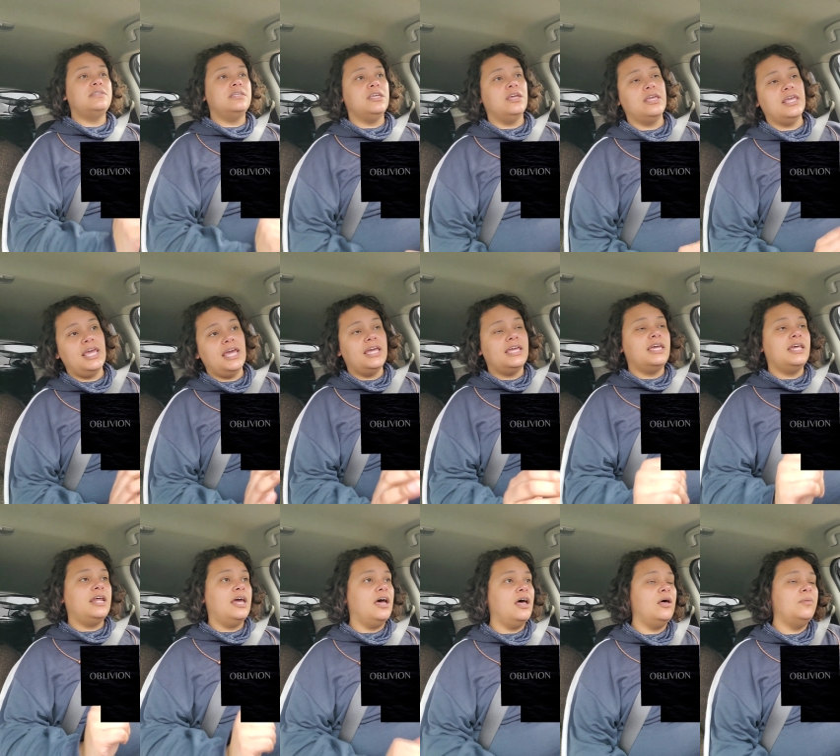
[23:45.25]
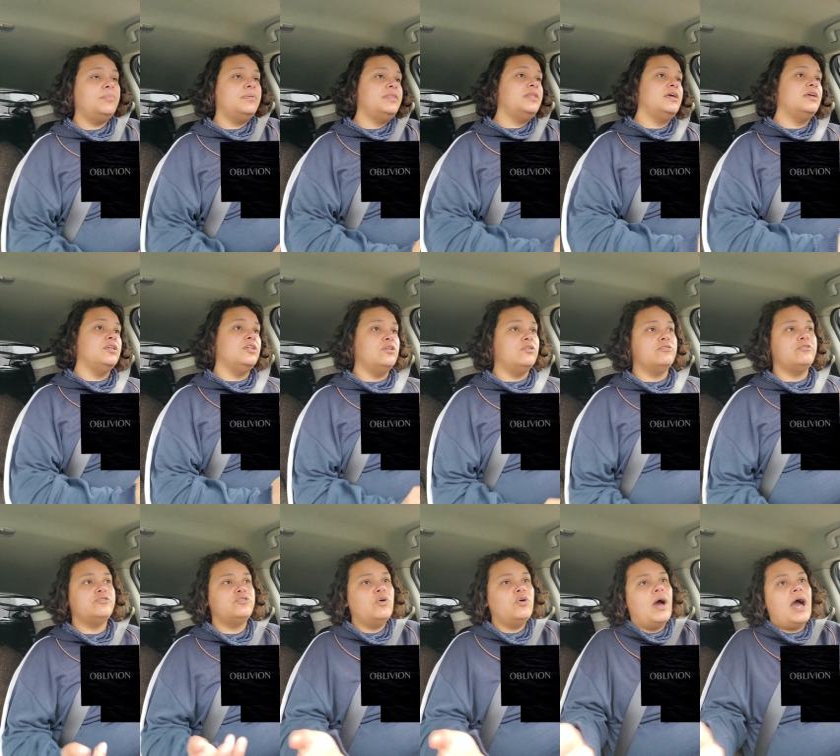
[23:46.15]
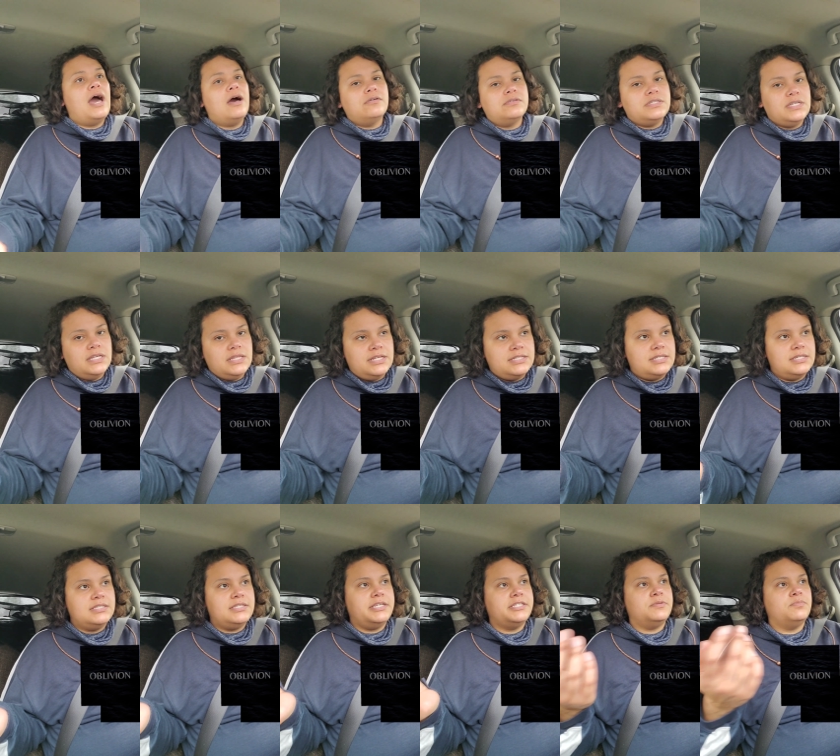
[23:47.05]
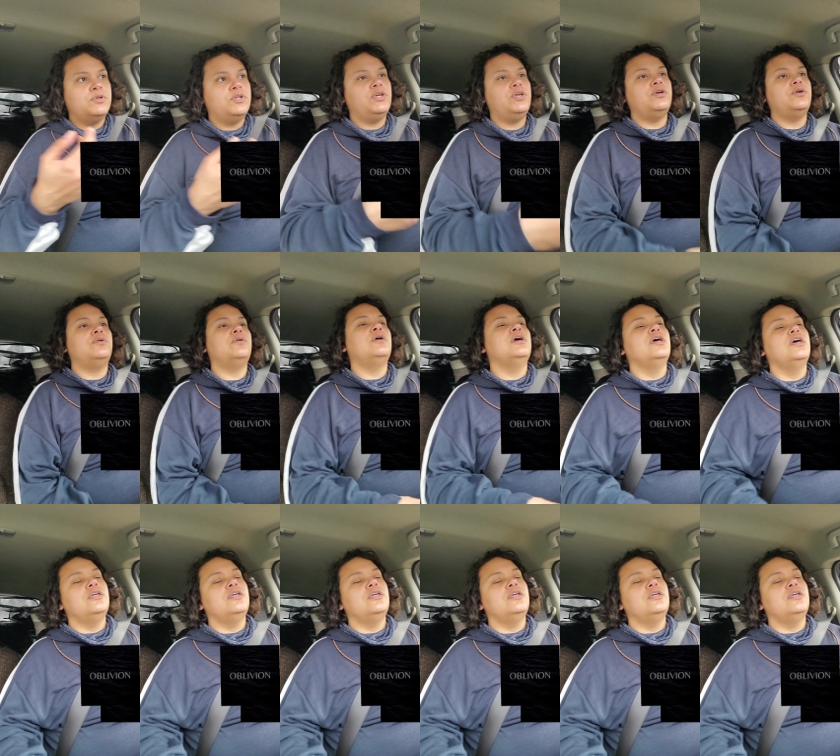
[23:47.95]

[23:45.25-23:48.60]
and you can't get help, and then, you know, there's no housing that's accessible to you,